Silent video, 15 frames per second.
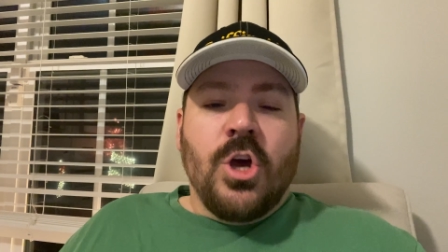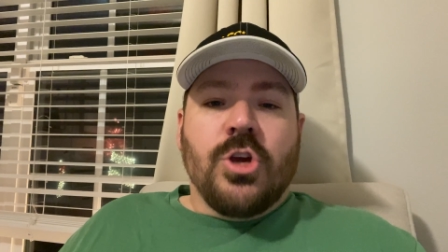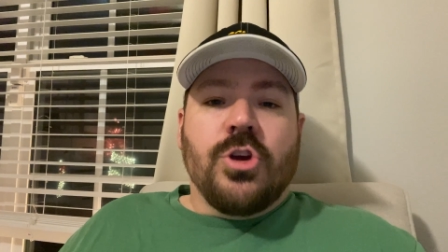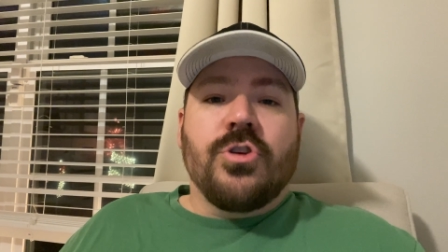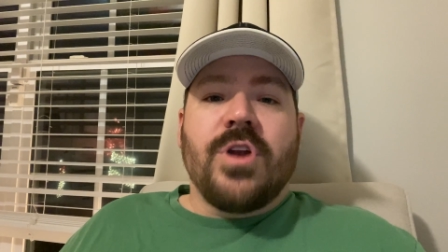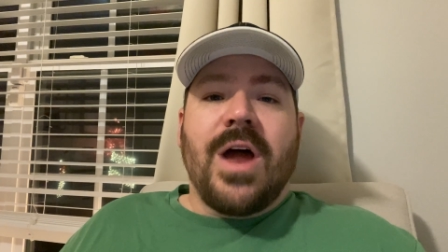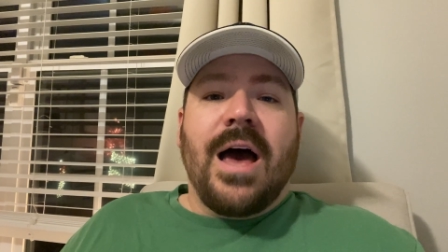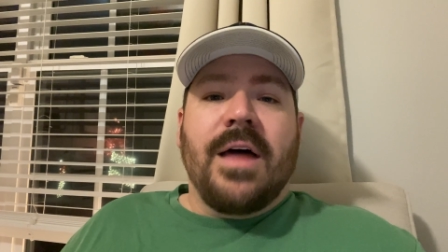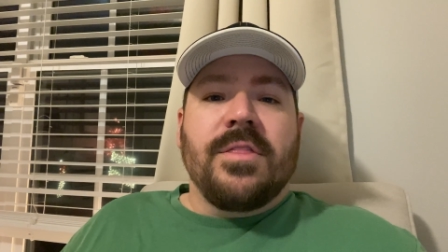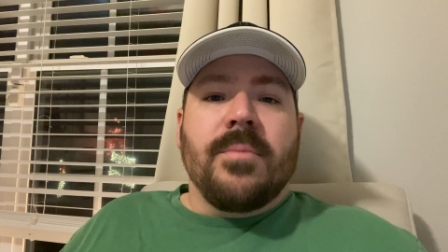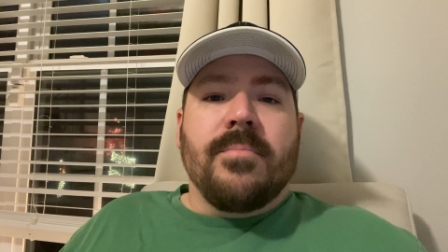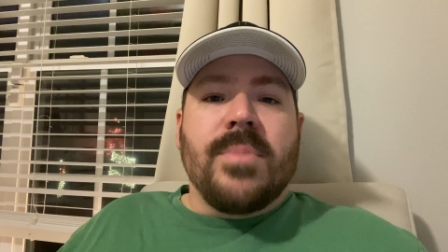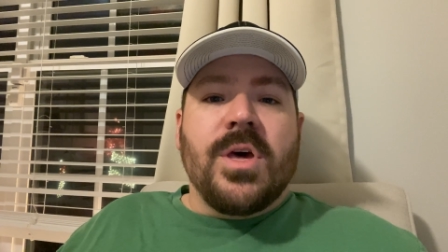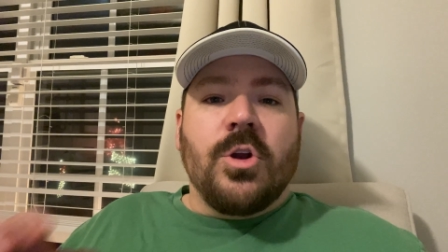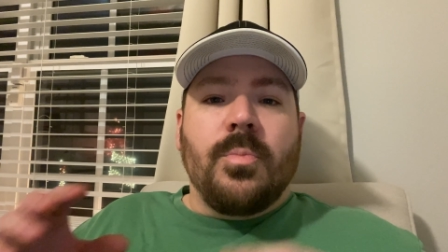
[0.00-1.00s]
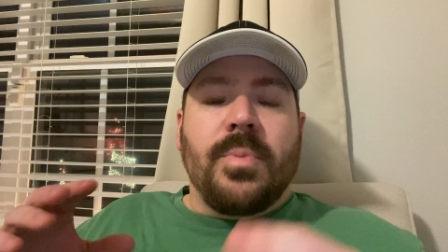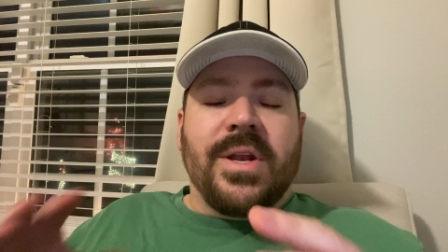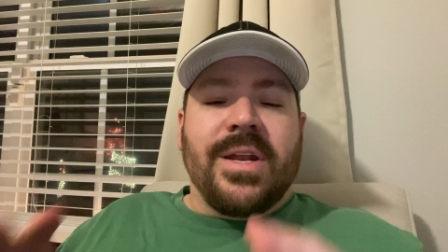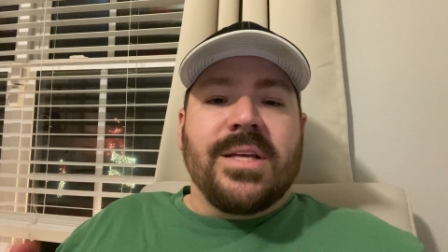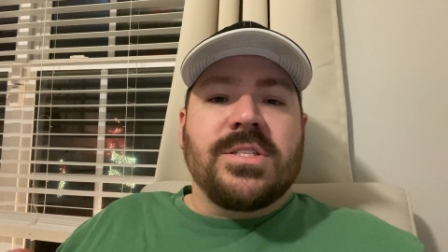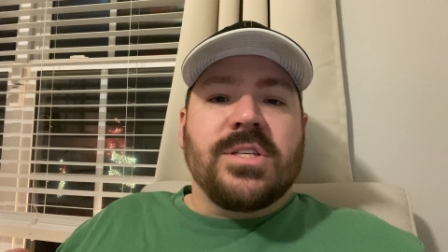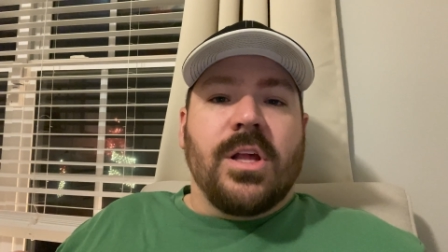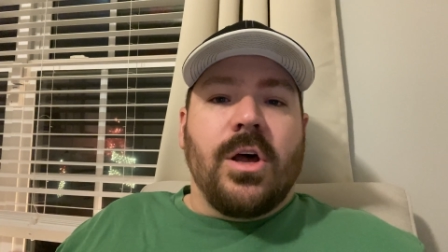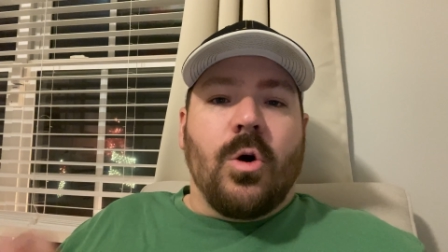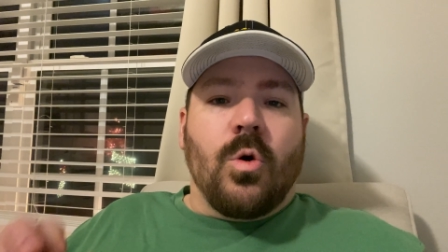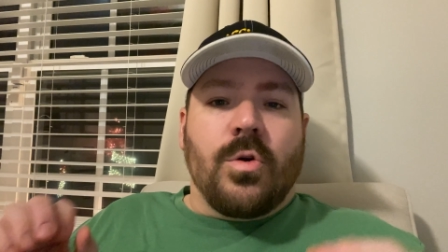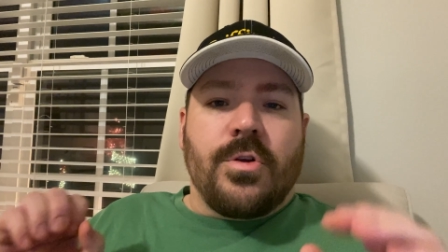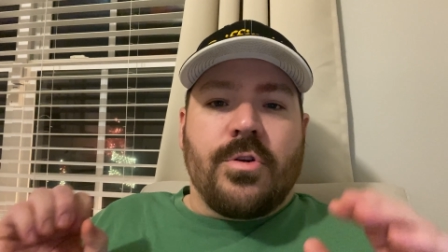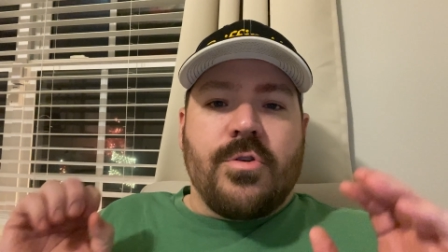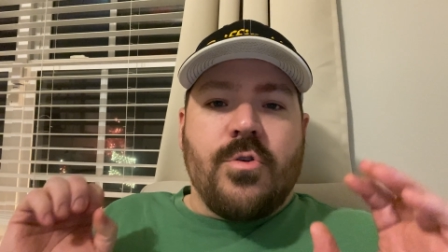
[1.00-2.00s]
you're not in the Middle Peninsula or
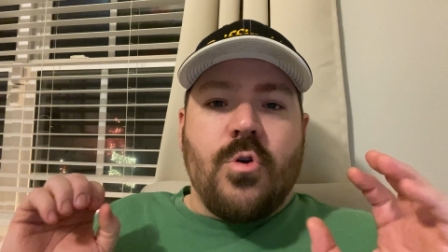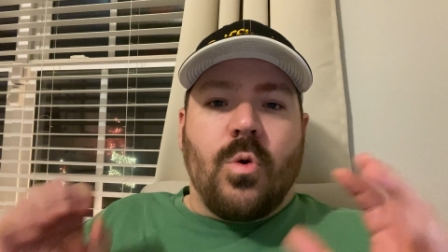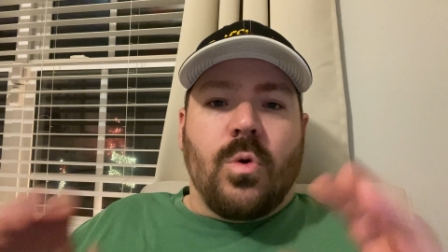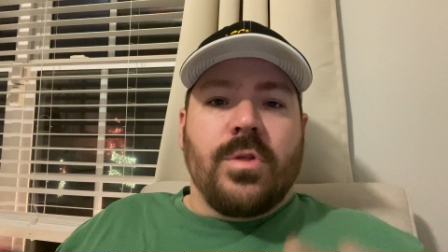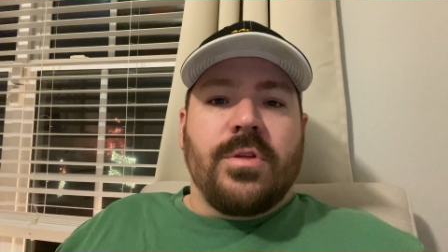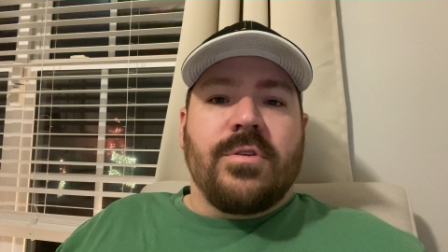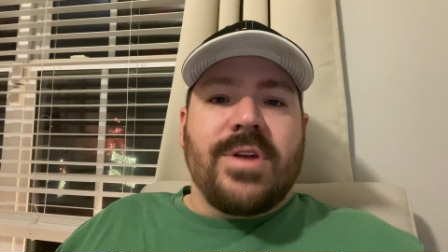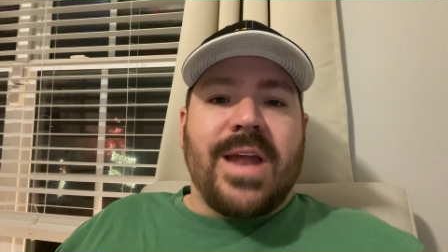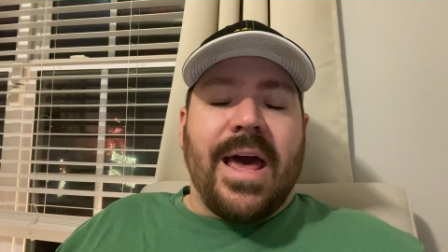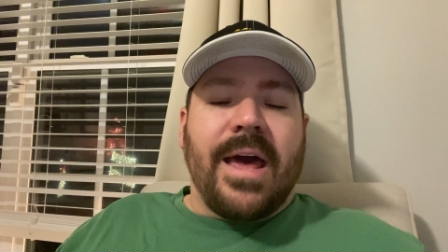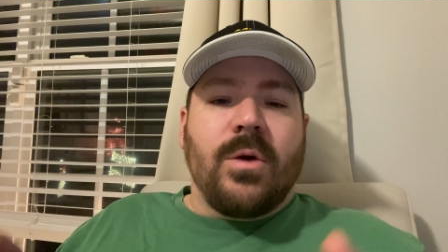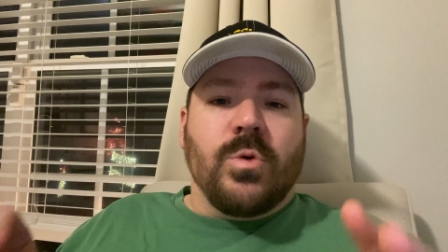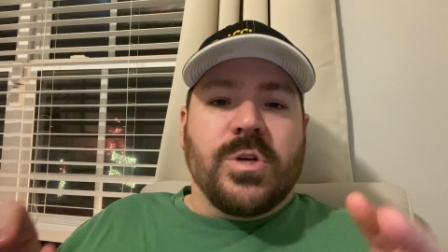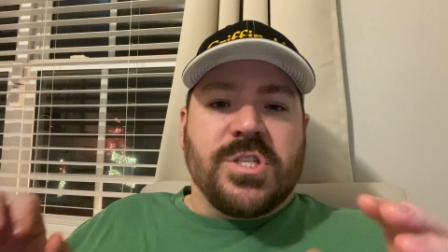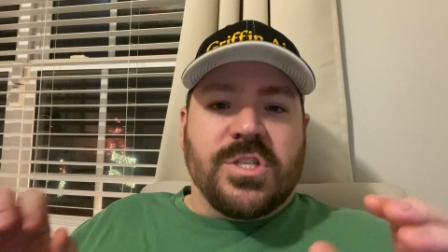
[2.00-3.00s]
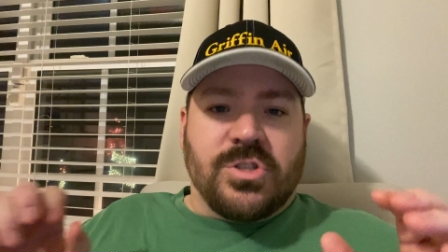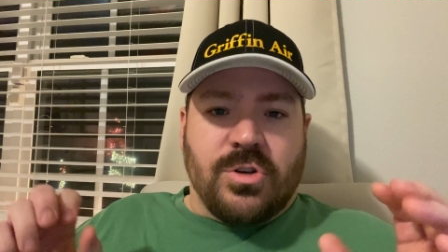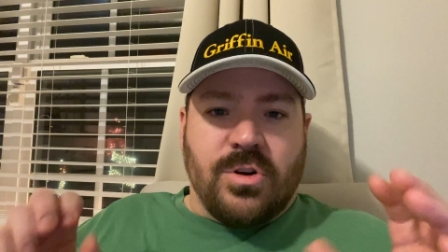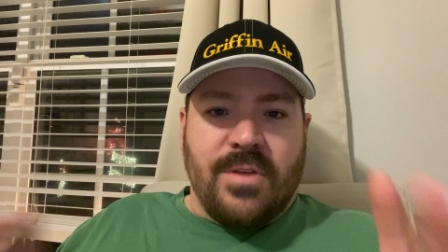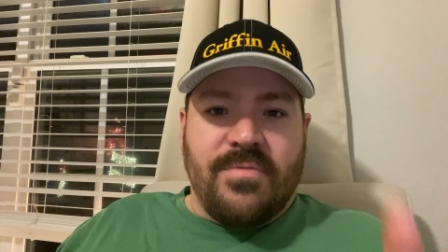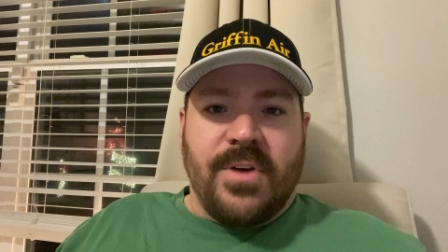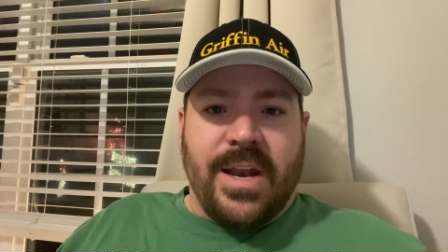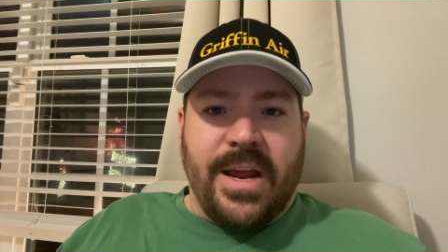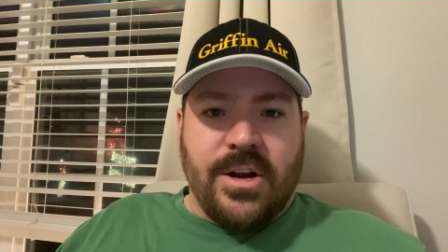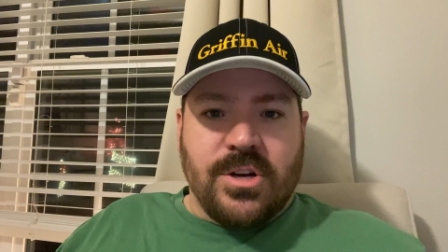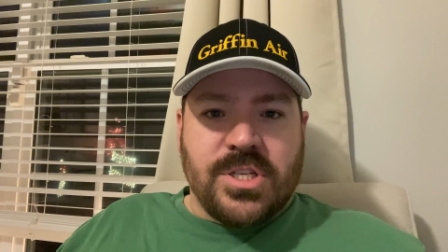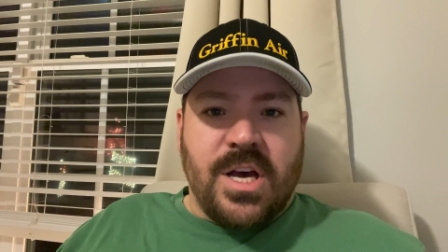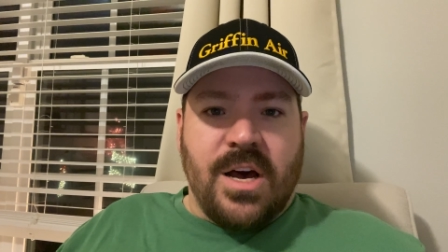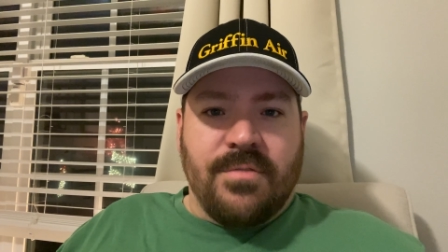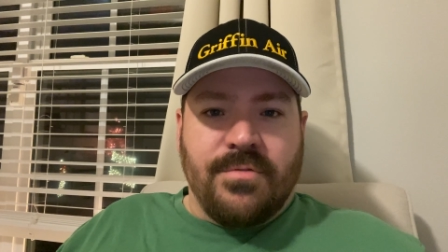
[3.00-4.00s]
the Northern Neck, which is Griffin Air's
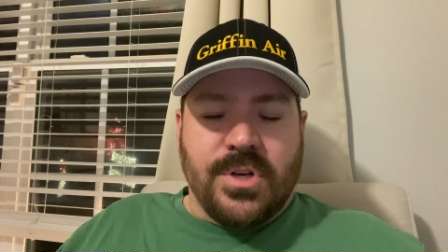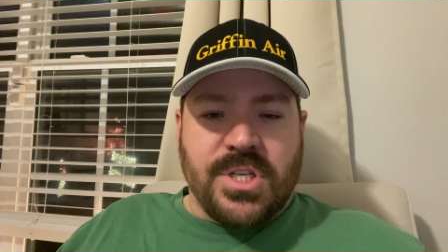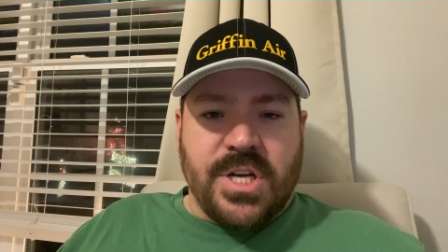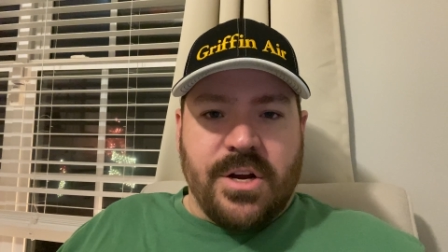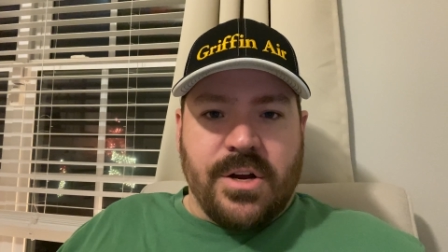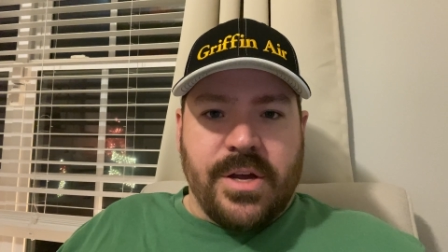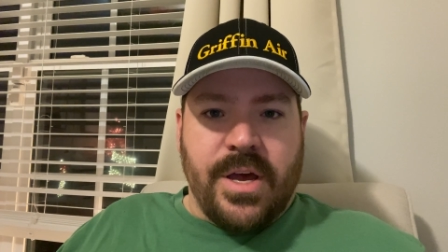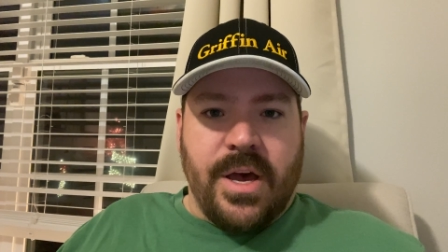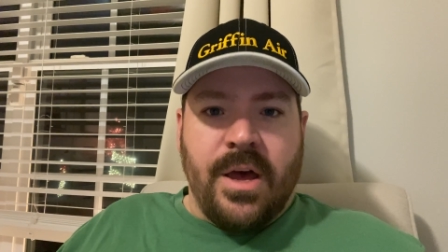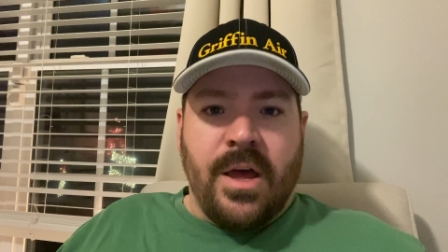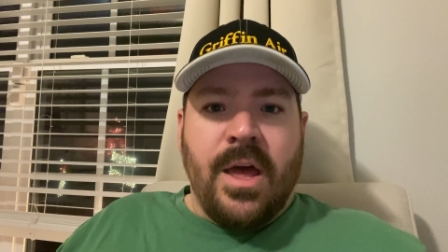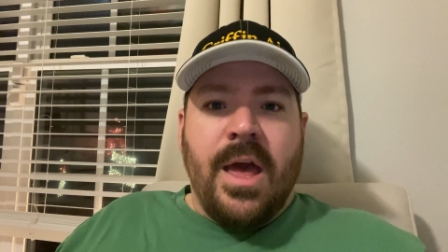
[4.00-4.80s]
coverage area,